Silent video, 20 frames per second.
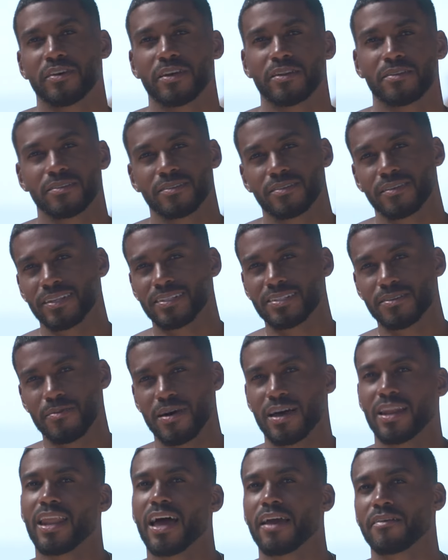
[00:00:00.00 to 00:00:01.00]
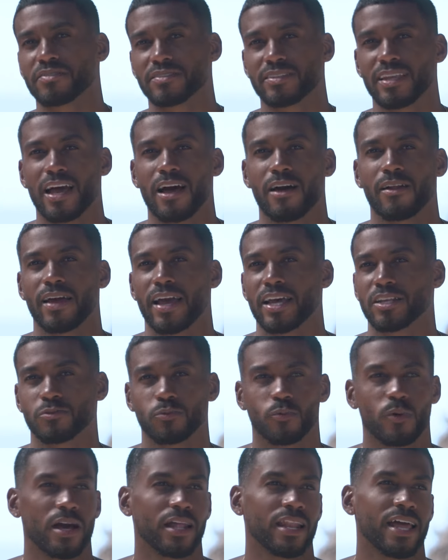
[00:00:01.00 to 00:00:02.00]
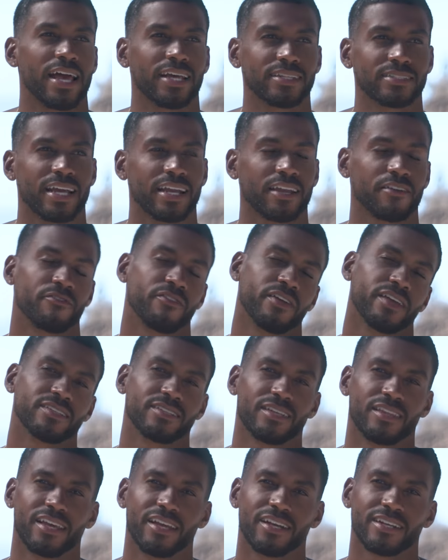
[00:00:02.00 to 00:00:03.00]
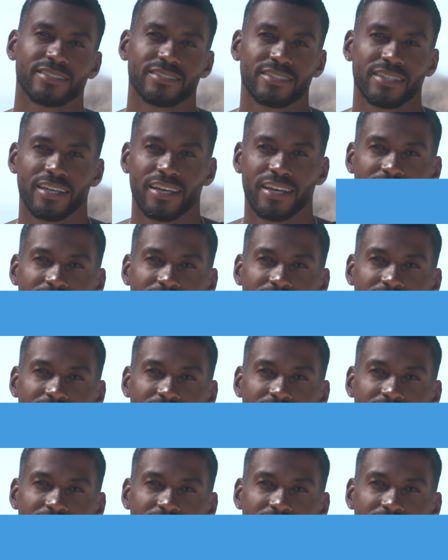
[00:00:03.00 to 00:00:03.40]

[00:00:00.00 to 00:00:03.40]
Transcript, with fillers: fit into my lifestyle as well as I can fit into theirs.